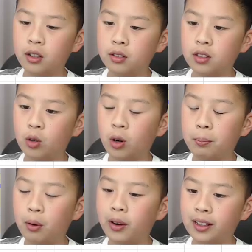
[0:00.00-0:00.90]
nodes,
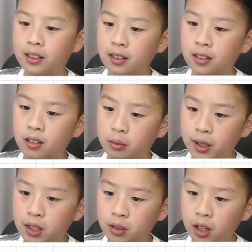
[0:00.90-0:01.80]
or points.
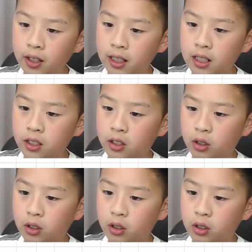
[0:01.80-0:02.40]
We do not need